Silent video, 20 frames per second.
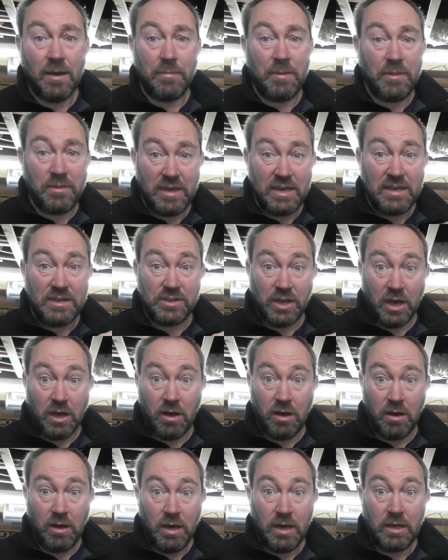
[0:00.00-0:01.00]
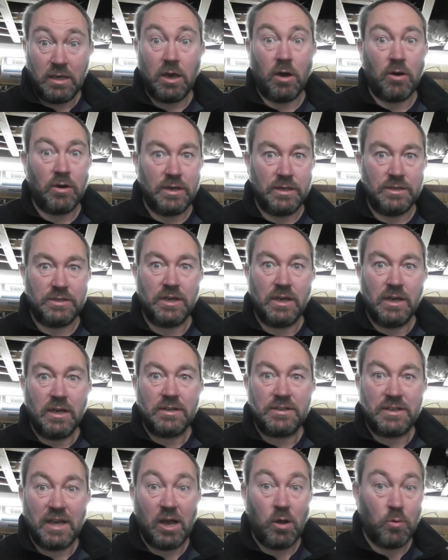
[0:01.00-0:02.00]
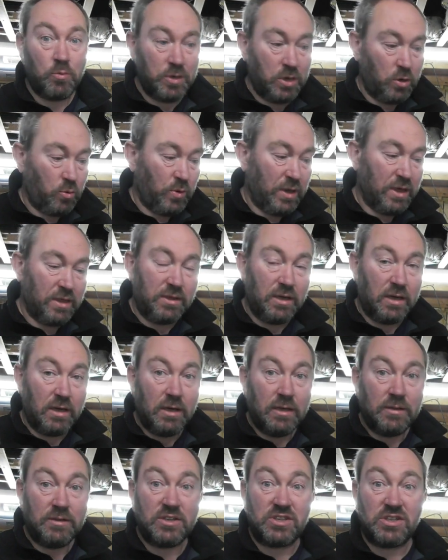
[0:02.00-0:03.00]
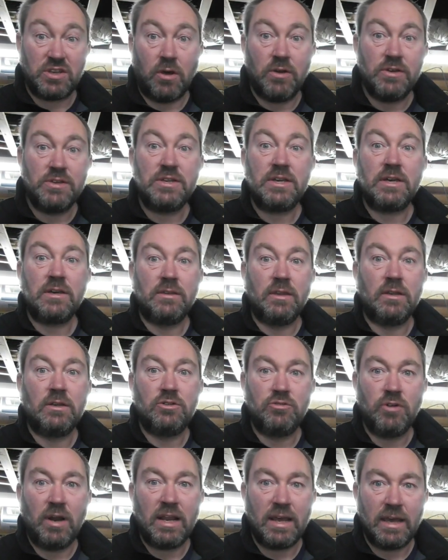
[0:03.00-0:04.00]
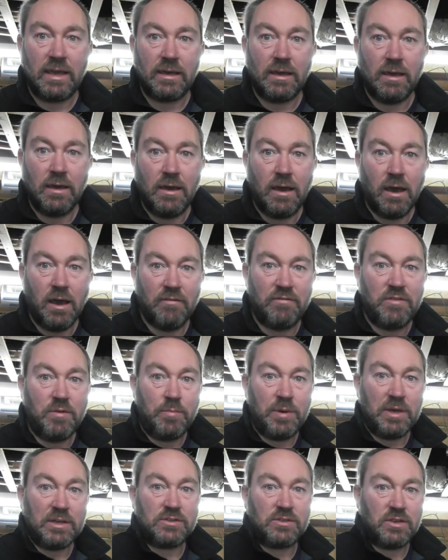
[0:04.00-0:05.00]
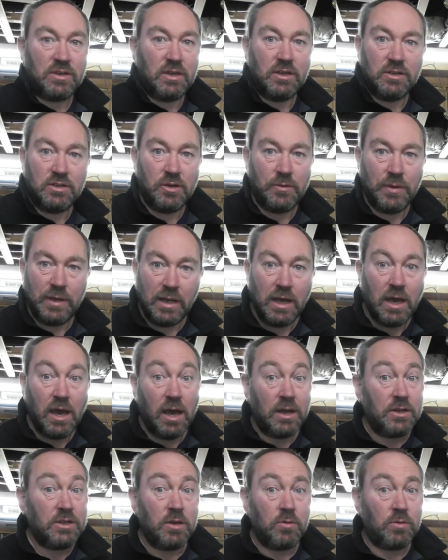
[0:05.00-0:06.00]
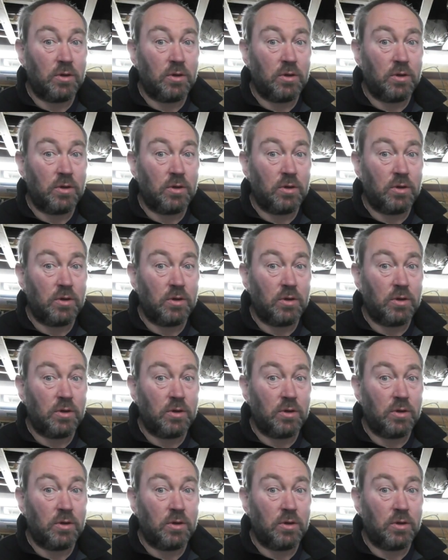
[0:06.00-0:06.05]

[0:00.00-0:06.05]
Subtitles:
These are guides to help you with the sizing and the drilling of the bits that you're doing, and you